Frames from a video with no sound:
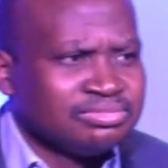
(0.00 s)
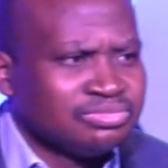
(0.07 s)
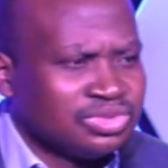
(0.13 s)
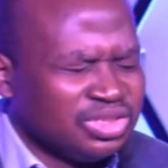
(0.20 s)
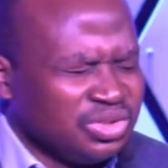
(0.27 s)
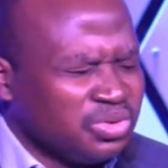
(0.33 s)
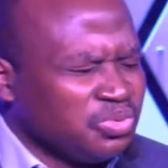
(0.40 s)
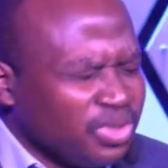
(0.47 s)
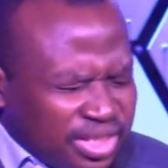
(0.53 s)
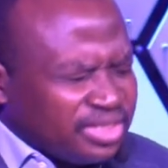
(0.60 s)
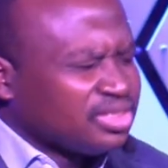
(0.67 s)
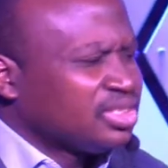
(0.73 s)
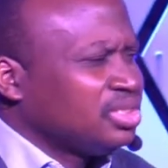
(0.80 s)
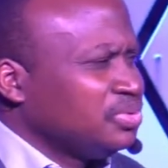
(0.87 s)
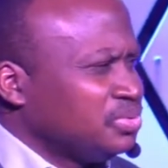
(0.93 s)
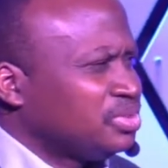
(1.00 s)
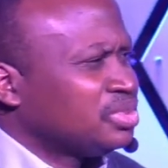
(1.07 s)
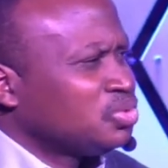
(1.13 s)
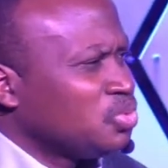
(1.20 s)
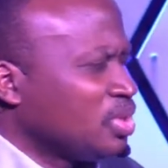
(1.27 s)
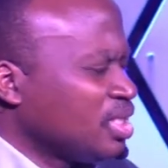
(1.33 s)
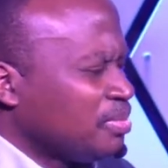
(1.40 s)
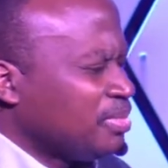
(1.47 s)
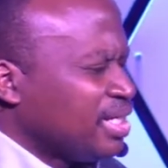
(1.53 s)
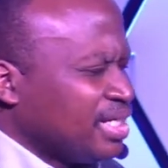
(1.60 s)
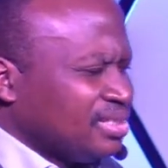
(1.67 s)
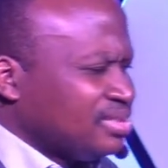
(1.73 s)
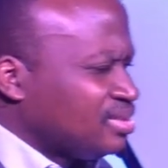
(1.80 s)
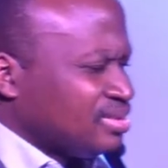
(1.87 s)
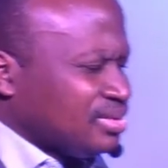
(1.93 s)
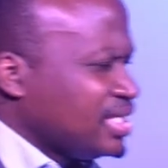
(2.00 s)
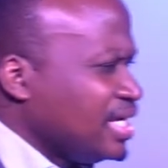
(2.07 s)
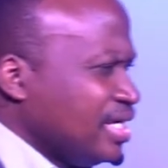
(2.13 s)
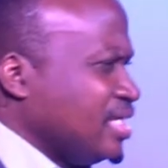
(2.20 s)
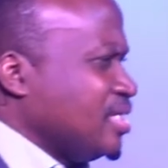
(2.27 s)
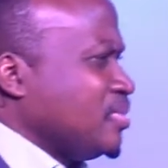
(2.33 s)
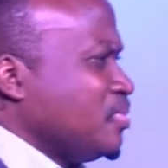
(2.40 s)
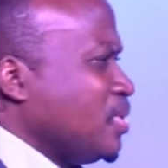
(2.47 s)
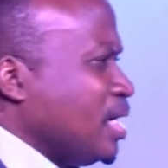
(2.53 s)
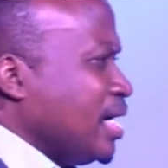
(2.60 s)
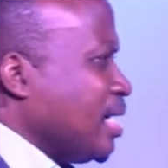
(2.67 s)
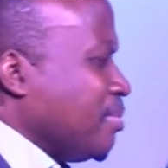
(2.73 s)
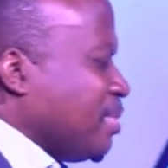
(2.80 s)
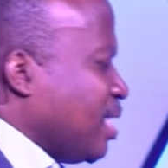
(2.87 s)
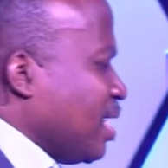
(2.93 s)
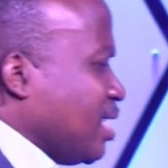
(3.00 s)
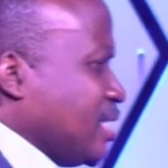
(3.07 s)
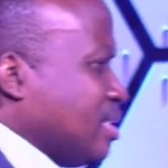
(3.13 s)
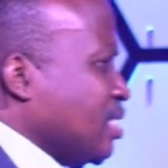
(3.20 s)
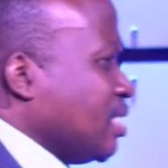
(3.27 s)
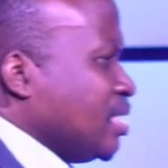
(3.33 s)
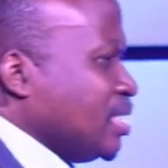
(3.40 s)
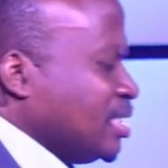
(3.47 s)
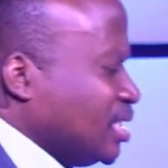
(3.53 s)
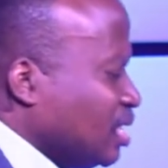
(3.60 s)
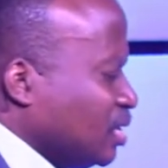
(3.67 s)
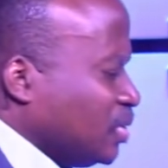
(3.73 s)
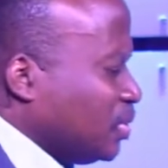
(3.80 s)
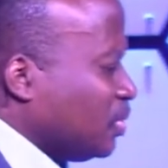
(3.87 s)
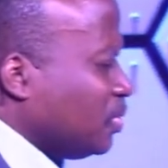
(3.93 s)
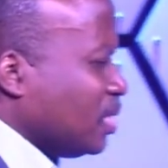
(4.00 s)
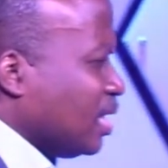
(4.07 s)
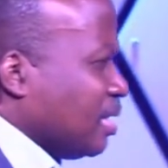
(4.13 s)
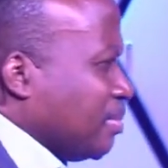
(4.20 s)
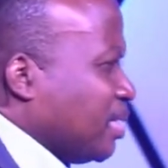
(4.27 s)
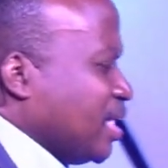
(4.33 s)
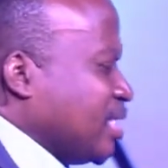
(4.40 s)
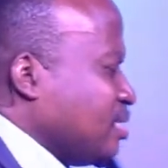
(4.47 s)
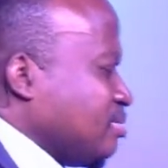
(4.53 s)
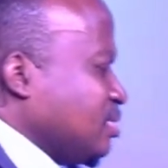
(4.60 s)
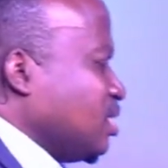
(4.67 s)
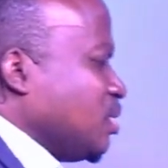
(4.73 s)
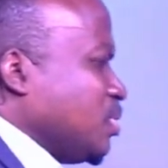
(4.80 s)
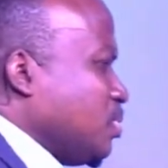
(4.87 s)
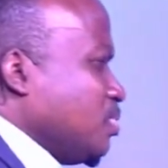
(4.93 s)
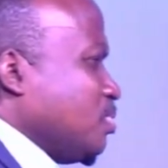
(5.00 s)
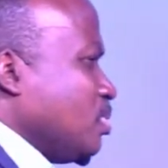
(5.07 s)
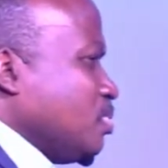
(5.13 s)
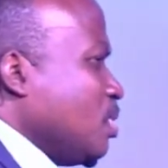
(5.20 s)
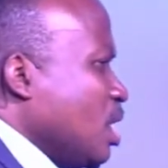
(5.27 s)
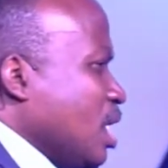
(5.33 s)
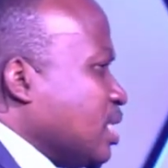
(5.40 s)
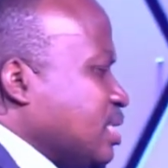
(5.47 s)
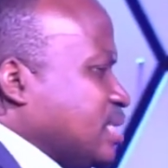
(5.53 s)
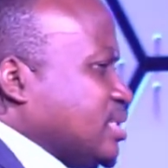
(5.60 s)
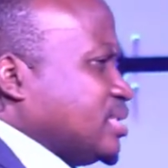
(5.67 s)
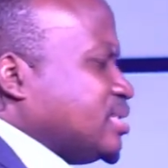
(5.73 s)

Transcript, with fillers: You know, what excuses? What am I saying? Why am I, what?